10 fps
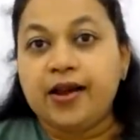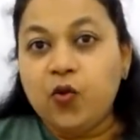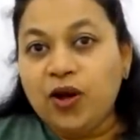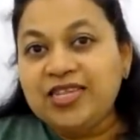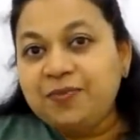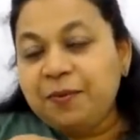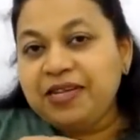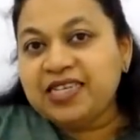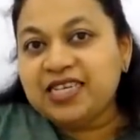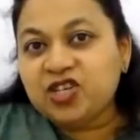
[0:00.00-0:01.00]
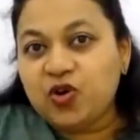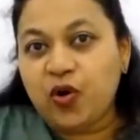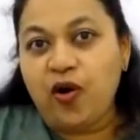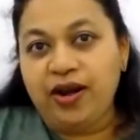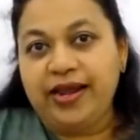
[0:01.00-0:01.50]
Now, once baby starts
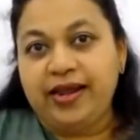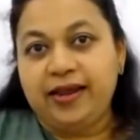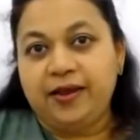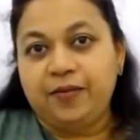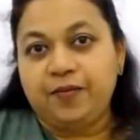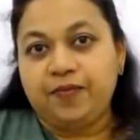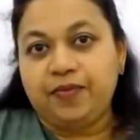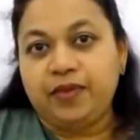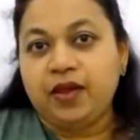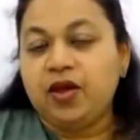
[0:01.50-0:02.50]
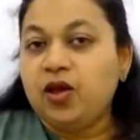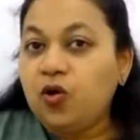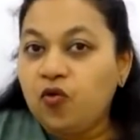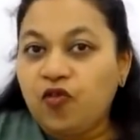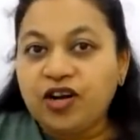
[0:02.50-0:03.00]
crawling,
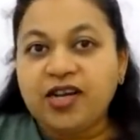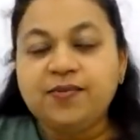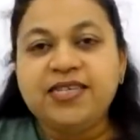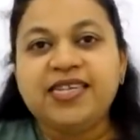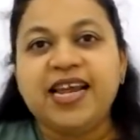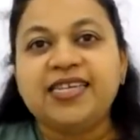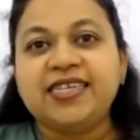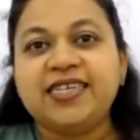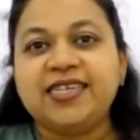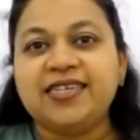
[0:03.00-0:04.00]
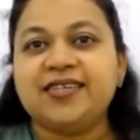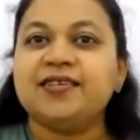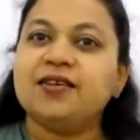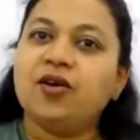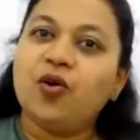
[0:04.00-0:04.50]
what comes next is
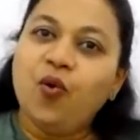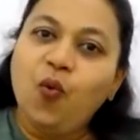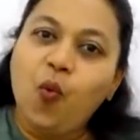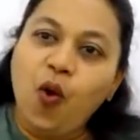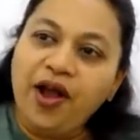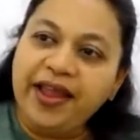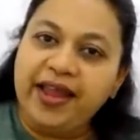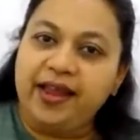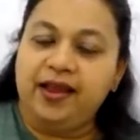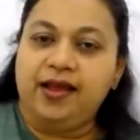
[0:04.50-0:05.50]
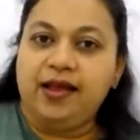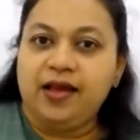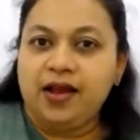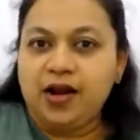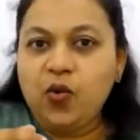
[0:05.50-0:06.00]
walking.
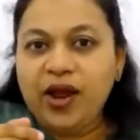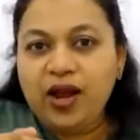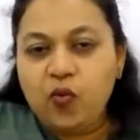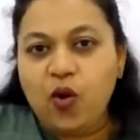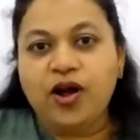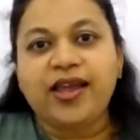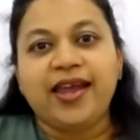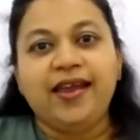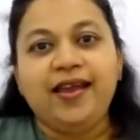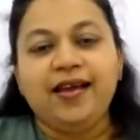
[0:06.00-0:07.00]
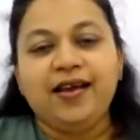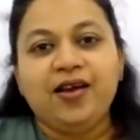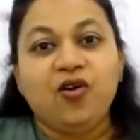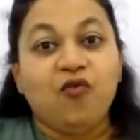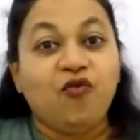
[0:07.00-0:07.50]
Now, while walking,
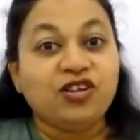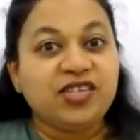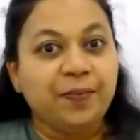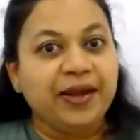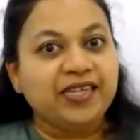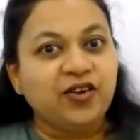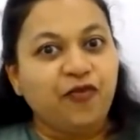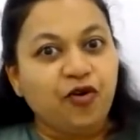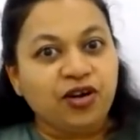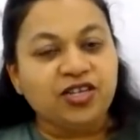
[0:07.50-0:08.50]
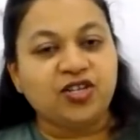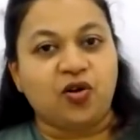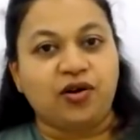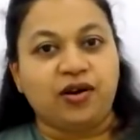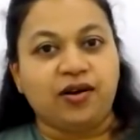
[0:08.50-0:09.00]
what's the major focus
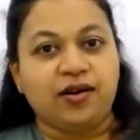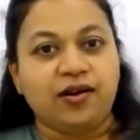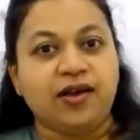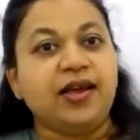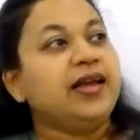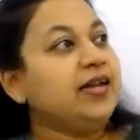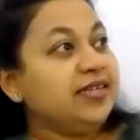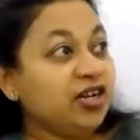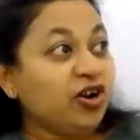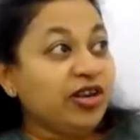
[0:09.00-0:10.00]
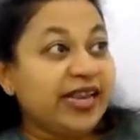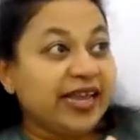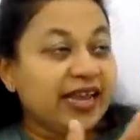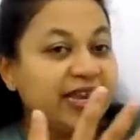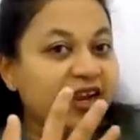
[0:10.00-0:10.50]
on? Is it on
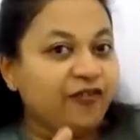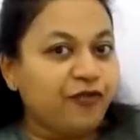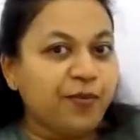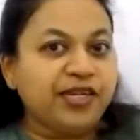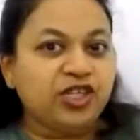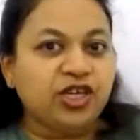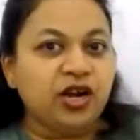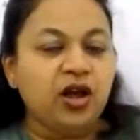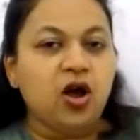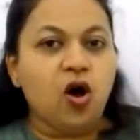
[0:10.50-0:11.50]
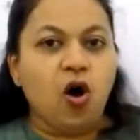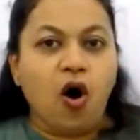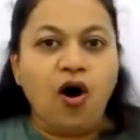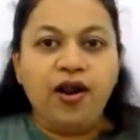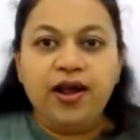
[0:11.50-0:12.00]
taking in information,
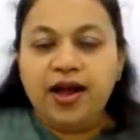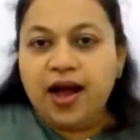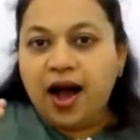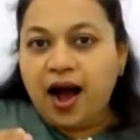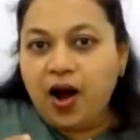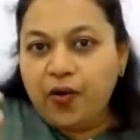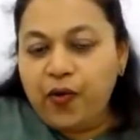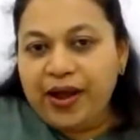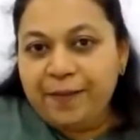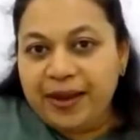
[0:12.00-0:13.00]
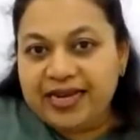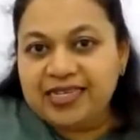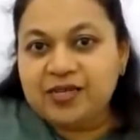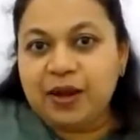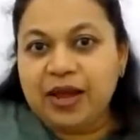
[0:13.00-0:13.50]
or how do I
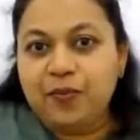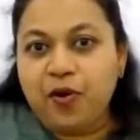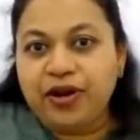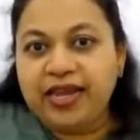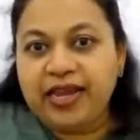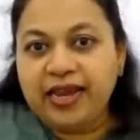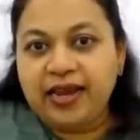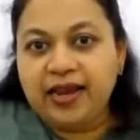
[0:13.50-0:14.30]
balance my body?